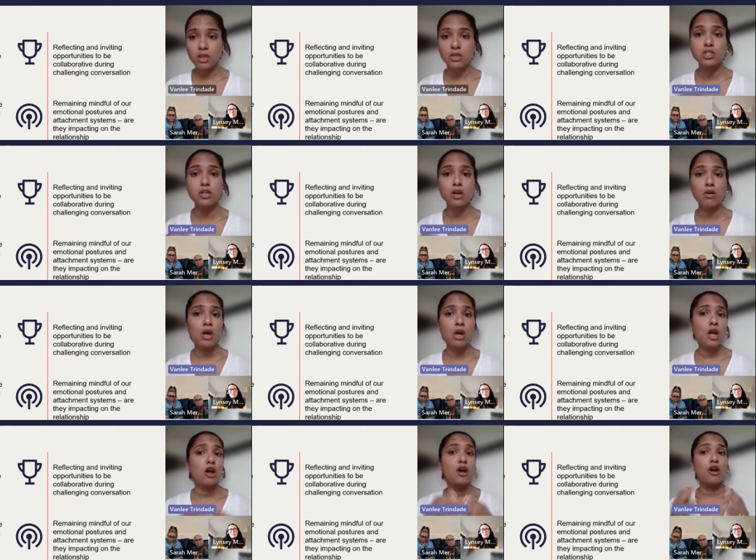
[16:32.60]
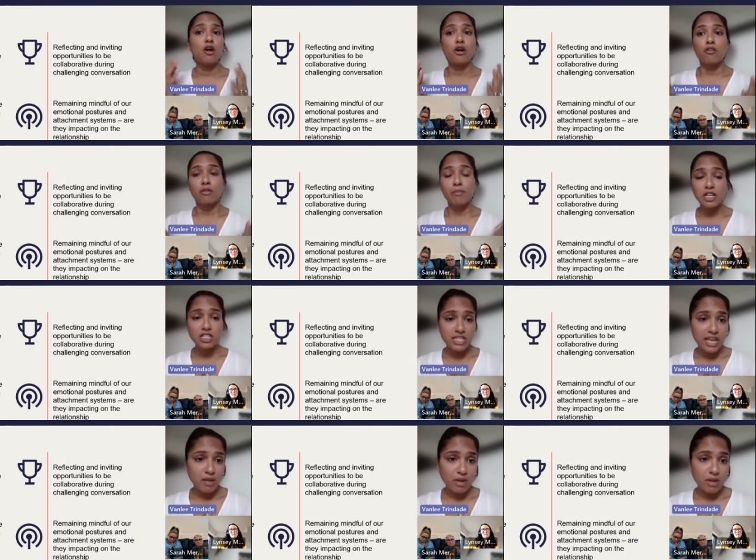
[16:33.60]
And so, from
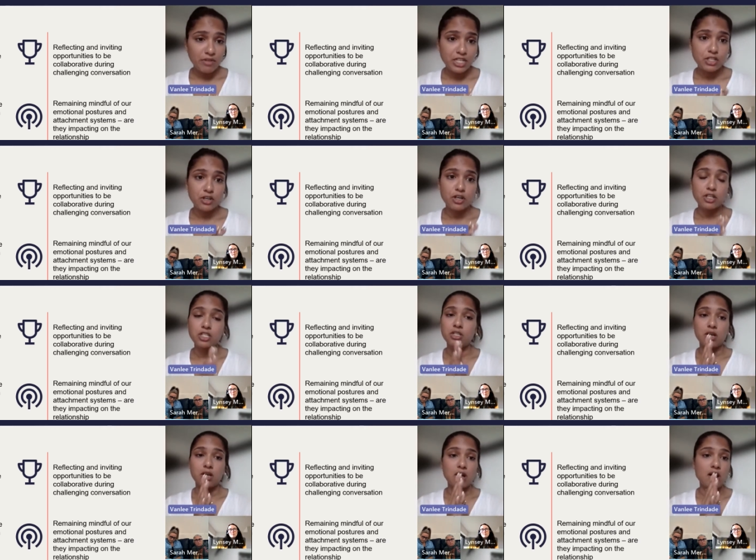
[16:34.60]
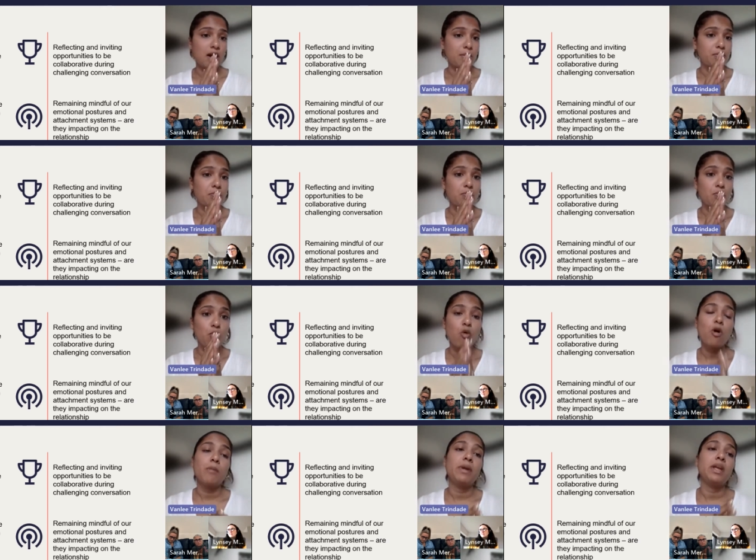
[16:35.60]
undertaking my research,
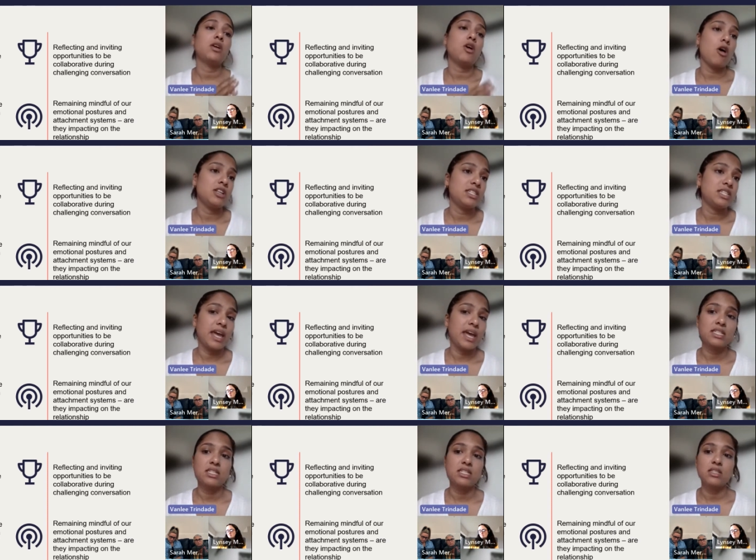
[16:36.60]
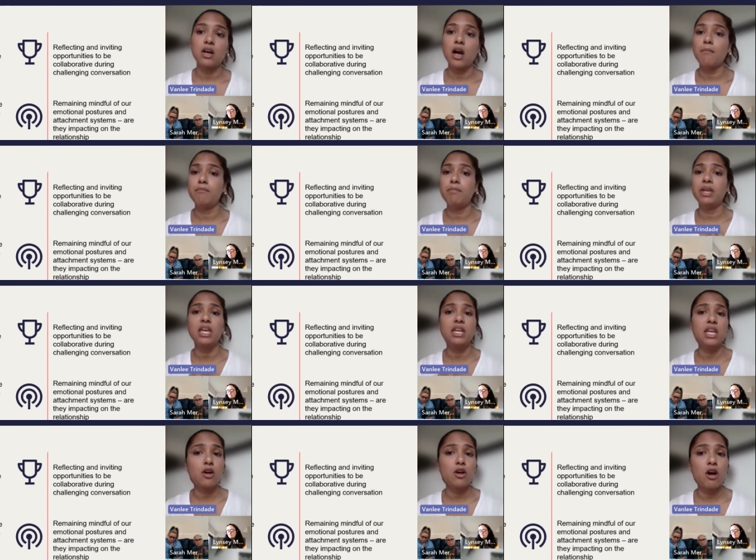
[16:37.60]
warming the context,
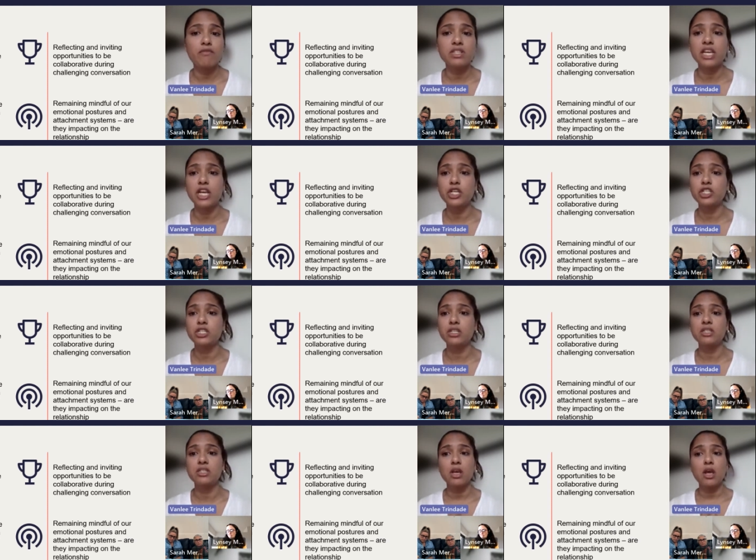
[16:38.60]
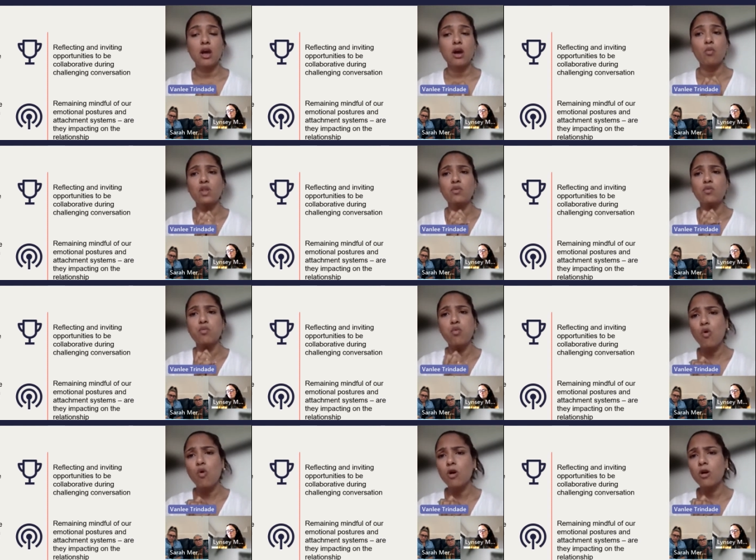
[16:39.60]
beginning conversations with
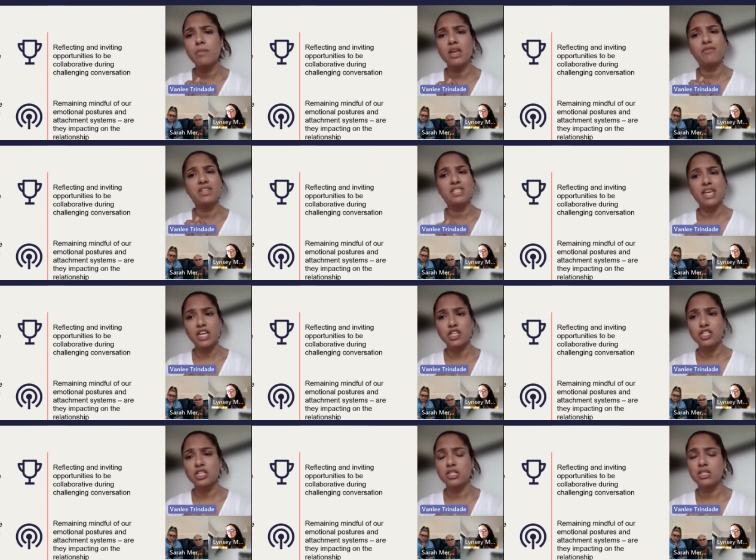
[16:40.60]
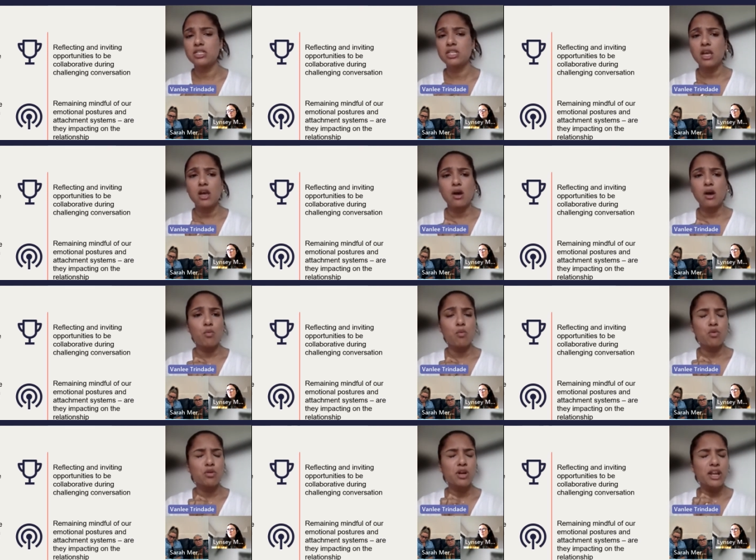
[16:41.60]
warm invitations
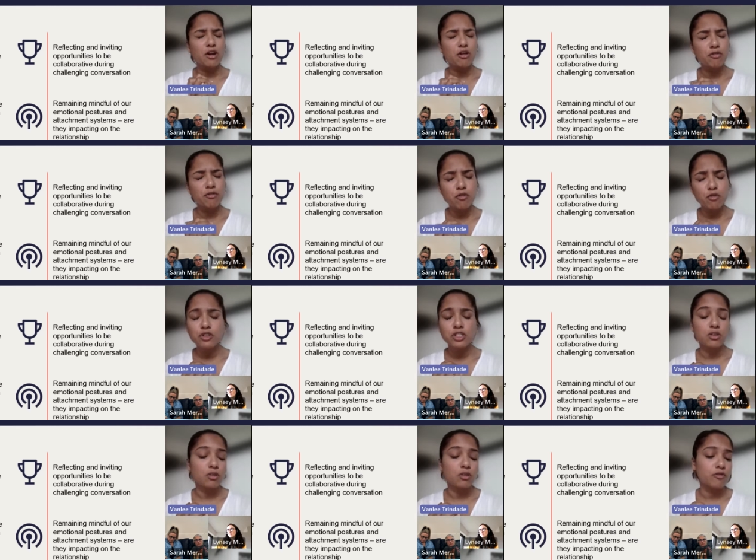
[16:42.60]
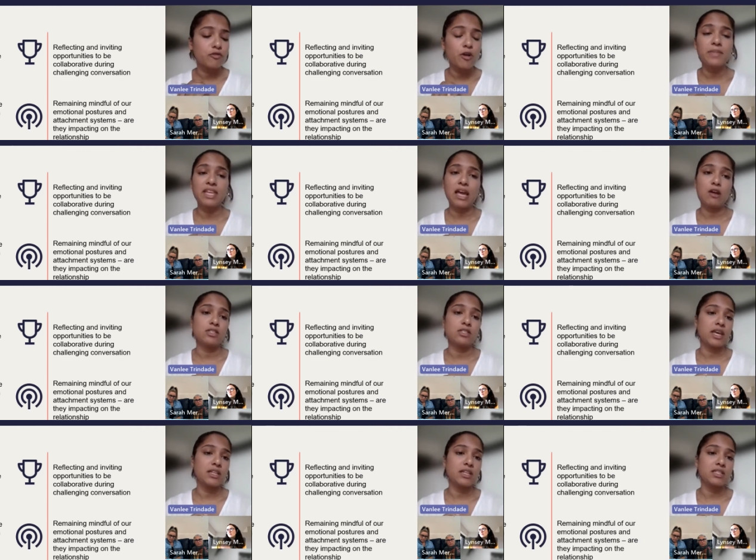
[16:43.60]
were crucial from the
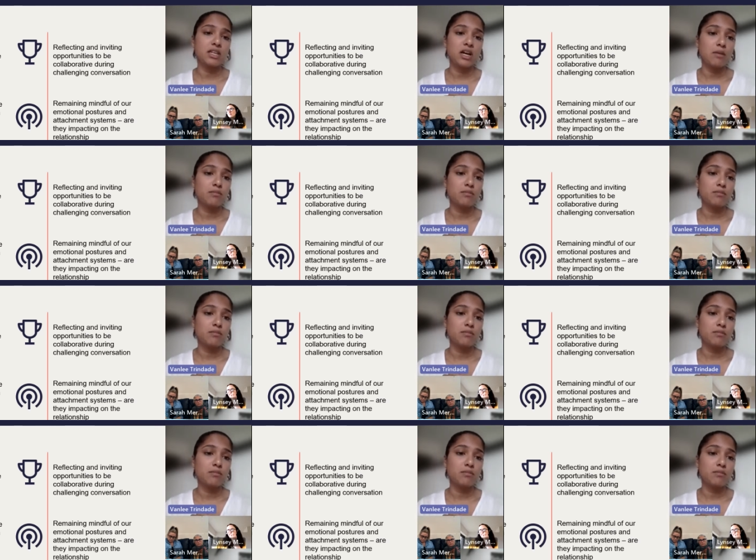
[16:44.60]
outset